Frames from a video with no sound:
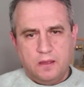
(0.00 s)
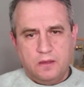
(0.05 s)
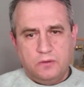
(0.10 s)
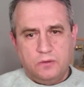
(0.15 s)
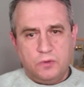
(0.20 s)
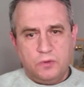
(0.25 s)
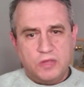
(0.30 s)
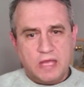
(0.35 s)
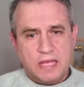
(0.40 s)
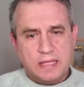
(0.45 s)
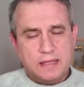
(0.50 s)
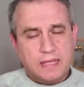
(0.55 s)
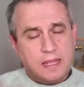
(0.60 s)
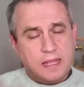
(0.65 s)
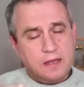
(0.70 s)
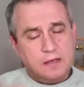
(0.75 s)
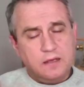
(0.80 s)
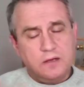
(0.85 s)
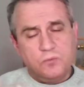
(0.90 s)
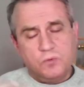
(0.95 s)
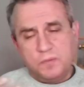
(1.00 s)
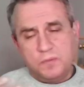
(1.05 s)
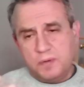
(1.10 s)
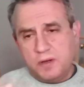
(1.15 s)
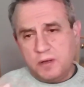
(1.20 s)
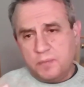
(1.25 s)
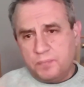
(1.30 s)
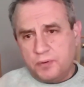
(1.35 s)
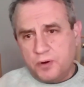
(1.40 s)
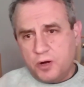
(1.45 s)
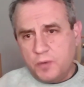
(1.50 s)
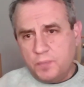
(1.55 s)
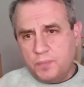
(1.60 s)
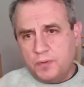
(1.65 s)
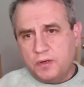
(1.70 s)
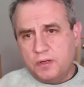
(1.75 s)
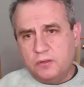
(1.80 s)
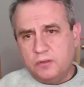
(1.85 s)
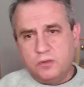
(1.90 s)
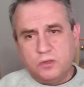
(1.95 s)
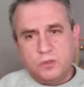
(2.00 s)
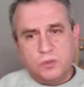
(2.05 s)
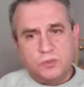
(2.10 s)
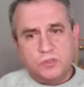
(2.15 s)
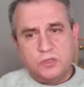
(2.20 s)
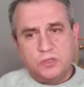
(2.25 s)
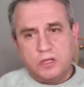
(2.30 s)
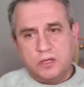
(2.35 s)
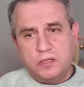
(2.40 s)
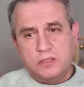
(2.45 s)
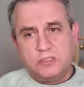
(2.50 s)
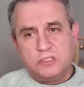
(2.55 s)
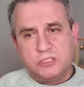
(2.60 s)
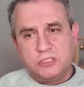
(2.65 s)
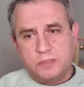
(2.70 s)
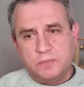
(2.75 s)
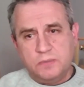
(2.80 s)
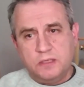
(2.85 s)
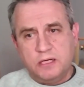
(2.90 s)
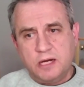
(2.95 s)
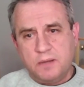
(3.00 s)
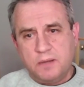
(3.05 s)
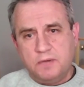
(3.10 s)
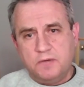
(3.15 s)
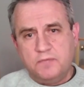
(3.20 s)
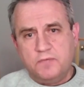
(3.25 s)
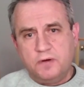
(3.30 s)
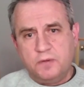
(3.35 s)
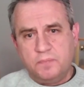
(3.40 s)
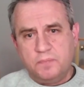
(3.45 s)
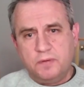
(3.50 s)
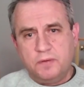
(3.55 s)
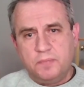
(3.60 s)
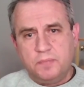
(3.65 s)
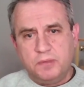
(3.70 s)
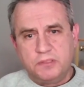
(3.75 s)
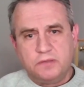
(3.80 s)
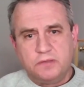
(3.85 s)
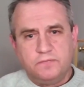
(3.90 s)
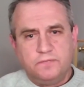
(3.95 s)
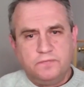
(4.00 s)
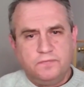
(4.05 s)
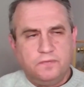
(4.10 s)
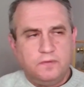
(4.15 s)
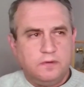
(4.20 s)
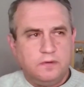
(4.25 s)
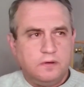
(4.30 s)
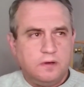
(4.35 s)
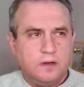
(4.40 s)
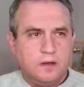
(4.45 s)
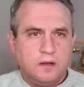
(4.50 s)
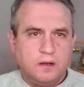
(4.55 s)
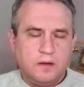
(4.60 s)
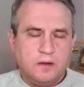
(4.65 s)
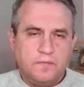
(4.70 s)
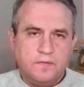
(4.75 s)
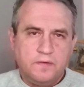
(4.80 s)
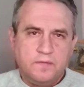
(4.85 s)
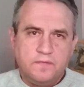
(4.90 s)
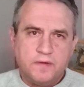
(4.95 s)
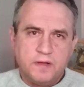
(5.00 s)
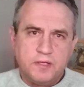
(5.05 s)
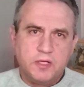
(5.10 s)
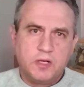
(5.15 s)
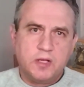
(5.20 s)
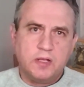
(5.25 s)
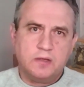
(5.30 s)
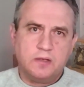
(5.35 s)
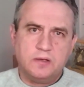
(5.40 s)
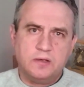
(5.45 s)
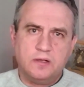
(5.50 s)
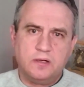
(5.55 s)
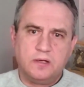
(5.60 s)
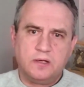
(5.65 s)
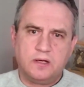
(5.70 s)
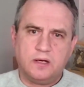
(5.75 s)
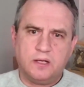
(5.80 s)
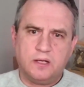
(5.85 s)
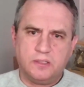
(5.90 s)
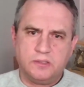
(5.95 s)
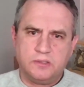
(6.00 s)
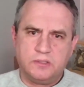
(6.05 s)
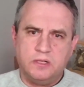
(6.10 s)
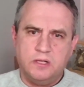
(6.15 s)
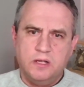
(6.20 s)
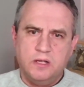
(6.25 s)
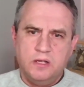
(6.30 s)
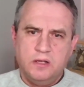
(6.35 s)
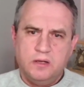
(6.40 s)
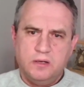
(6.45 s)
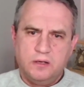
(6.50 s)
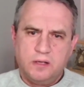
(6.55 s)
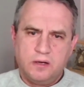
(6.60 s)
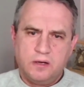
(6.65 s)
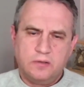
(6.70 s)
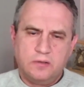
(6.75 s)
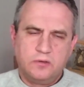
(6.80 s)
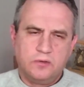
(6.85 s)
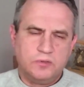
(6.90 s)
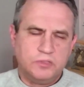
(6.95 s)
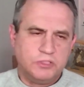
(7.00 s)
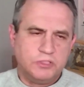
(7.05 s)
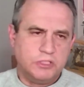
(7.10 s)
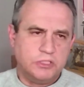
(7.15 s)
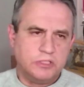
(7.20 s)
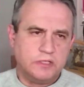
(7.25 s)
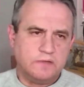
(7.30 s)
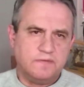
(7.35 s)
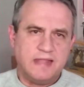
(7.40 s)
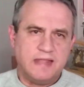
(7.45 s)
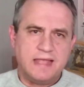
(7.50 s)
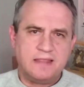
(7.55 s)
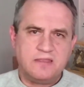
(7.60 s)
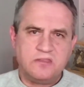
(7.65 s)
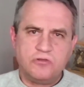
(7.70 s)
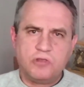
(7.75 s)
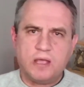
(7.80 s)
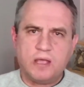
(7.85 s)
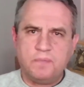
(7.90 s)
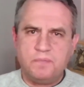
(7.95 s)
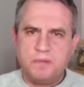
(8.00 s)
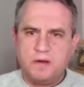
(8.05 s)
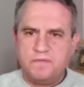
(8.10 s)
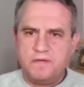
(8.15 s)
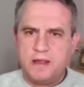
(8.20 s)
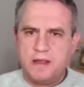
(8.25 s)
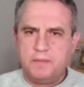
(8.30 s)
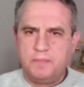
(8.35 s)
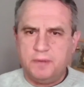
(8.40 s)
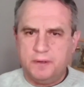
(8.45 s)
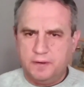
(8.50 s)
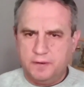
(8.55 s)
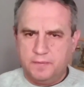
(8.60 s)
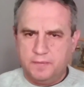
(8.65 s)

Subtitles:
To that end, it would be appropriate to use another similar hammer for the purpose of investigating the class characteristics of that type of hammer.